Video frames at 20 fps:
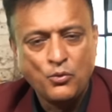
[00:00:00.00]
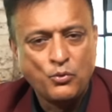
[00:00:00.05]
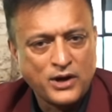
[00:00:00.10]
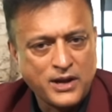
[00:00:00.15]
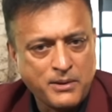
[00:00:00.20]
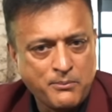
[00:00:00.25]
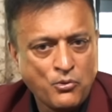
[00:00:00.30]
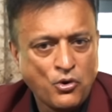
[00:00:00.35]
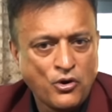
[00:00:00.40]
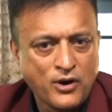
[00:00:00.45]
what
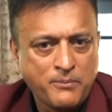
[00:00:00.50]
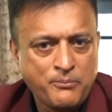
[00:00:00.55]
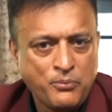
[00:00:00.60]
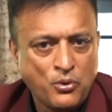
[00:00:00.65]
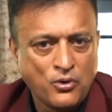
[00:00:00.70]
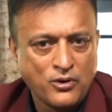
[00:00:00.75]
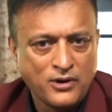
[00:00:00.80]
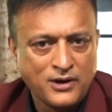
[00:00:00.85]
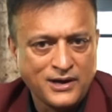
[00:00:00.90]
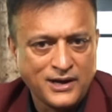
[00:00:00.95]
it more
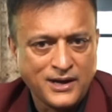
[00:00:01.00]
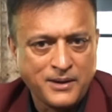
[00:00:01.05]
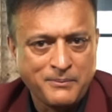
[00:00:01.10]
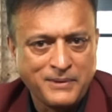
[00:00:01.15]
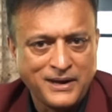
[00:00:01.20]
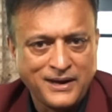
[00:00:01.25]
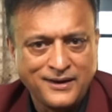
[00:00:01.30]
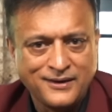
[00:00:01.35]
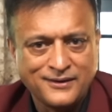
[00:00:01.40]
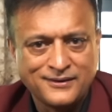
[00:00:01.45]
importantly
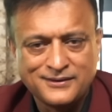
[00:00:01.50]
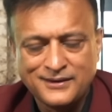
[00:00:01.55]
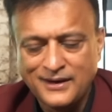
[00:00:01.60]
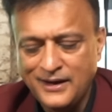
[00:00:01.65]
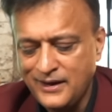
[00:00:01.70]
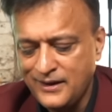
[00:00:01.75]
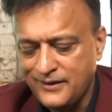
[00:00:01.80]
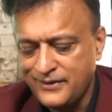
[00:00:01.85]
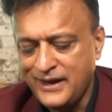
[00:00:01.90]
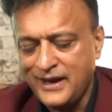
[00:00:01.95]
means
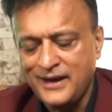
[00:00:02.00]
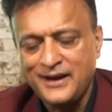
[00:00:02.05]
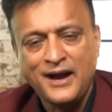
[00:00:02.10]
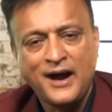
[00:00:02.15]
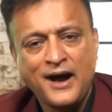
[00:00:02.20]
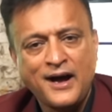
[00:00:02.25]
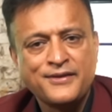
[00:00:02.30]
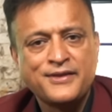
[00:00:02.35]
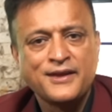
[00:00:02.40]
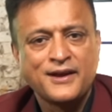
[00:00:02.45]
that
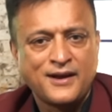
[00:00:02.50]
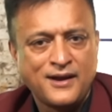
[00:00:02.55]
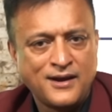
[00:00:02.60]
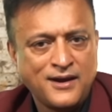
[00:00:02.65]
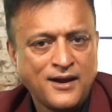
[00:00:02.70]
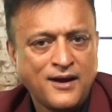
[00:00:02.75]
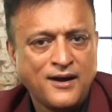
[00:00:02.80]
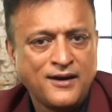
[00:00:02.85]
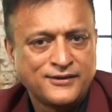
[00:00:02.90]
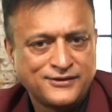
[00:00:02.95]
other
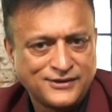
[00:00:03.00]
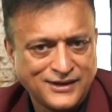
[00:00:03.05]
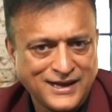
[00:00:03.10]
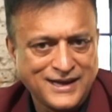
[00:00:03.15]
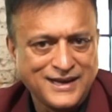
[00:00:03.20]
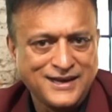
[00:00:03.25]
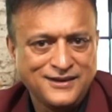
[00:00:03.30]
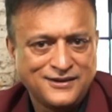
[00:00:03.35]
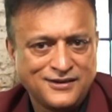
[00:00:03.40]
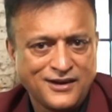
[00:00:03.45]
Class
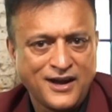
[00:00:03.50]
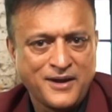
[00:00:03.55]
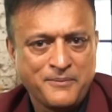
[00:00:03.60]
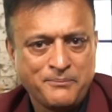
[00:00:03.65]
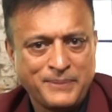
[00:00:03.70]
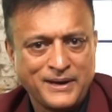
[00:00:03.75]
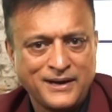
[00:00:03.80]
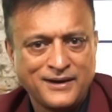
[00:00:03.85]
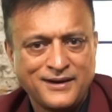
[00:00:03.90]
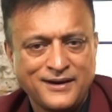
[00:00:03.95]
E type
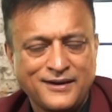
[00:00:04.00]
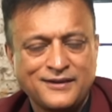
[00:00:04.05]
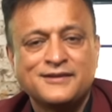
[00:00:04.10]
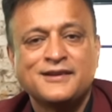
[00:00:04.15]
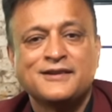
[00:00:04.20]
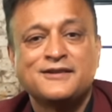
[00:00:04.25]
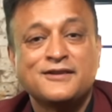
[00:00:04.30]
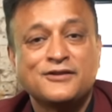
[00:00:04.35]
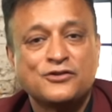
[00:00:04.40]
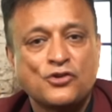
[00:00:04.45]
buildings,
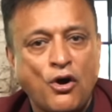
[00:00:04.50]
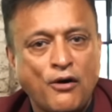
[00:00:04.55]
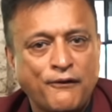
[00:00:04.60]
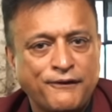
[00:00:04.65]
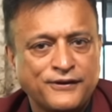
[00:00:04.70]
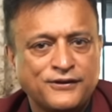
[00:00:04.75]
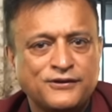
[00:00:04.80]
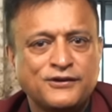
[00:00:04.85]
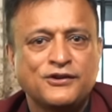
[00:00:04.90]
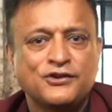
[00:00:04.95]
such as
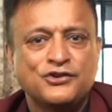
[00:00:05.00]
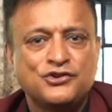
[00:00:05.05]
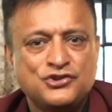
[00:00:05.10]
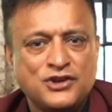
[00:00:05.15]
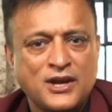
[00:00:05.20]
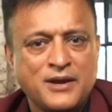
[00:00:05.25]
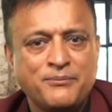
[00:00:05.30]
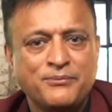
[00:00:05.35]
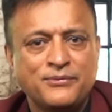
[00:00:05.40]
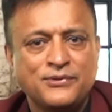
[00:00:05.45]
offices,
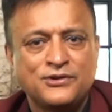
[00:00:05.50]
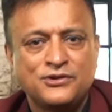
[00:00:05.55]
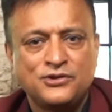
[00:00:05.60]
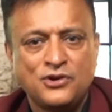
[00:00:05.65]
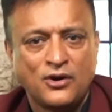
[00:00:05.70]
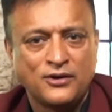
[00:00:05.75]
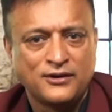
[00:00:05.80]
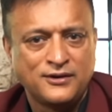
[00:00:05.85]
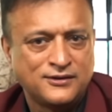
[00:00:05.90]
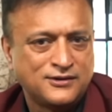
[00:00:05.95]
gyms,
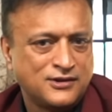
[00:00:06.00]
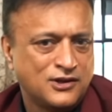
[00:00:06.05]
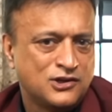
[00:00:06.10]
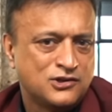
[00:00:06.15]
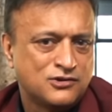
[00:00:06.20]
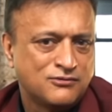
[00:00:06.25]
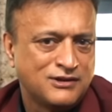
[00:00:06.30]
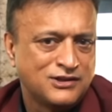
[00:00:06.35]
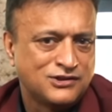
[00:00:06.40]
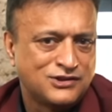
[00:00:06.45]
doctor
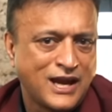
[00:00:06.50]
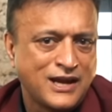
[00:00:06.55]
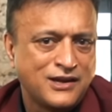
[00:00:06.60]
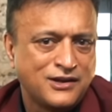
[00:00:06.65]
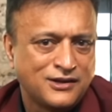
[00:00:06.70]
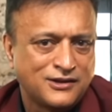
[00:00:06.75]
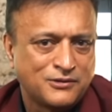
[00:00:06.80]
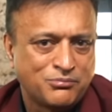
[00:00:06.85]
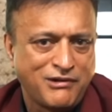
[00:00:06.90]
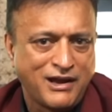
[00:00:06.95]
surgeries,
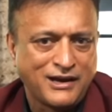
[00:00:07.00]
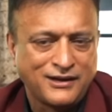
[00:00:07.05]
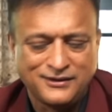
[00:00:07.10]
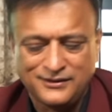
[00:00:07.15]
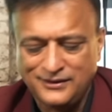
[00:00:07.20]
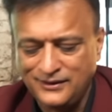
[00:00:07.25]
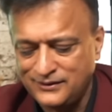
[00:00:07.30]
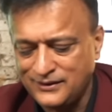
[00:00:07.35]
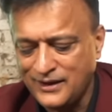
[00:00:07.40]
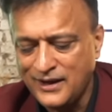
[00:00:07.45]
dentist
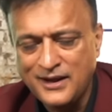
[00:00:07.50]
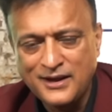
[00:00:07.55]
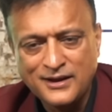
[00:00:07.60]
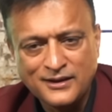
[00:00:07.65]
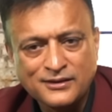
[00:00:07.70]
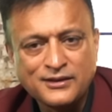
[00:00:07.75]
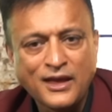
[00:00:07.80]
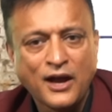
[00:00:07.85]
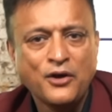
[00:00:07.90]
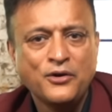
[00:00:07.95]
practices,
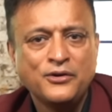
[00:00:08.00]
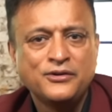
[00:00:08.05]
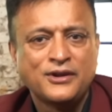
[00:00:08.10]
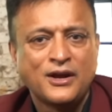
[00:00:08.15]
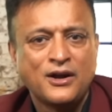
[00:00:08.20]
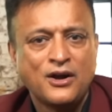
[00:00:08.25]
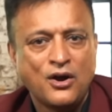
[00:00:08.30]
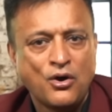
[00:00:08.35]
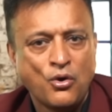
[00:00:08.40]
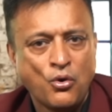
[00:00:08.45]
those
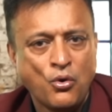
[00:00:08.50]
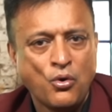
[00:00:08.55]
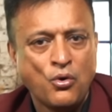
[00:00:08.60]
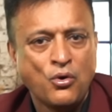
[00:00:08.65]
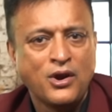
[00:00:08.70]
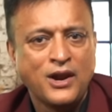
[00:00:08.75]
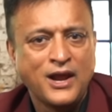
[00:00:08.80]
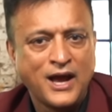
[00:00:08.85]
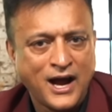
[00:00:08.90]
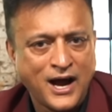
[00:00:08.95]
are
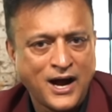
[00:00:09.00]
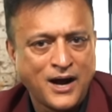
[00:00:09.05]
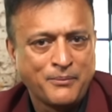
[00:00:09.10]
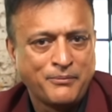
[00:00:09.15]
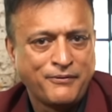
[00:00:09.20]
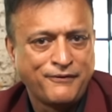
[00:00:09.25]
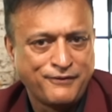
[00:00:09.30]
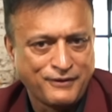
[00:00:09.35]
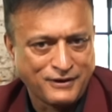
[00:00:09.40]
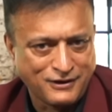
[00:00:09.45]
all
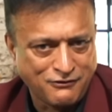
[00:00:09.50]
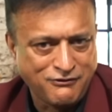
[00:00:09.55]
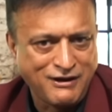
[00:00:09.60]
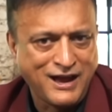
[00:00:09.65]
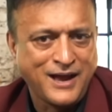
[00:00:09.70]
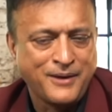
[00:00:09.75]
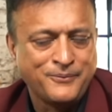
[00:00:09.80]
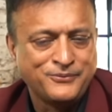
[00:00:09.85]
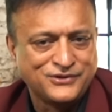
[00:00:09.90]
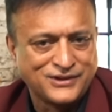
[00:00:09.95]
up for
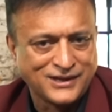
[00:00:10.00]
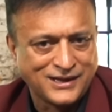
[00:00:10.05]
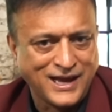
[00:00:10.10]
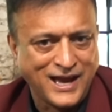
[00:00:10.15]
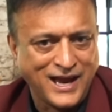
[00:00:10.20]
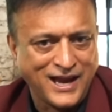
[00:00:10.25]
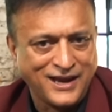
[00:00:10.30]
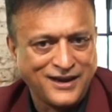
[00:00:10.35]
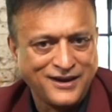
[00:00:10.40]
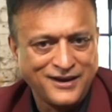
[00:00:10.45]
grabs
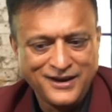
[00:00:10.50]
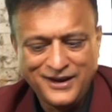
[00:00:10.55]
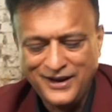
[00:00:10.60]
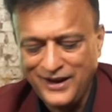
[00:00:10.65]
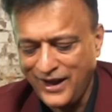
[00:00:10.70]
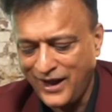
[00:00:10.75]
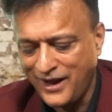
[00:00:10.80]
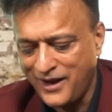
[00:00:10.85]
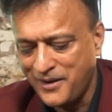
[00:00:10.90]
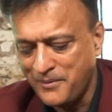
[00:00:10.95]
again
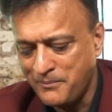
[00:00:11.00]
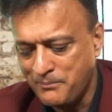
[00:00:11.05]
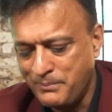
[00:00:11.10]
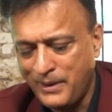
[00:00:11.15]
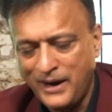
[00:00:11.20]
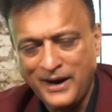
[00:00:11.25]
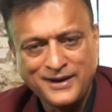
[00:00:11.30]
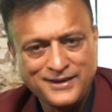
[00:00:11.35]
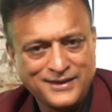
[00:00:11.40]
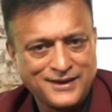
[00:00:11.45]

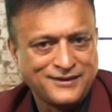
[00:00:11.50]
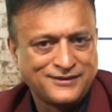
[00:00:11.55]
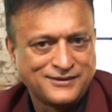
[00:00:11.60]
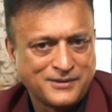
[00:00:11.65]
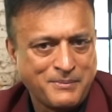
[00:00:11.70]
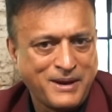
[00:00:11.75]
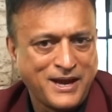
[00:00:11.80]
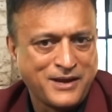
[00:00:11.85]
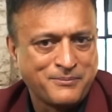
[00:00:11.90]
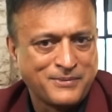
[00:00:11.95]
by this
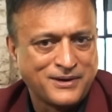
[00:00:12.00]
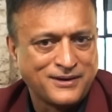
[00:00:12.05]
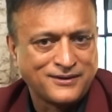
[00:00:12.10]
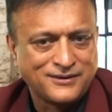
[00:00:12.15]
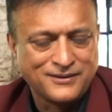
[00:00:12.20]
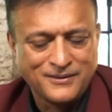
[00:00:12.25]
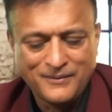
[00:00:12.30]
amendment.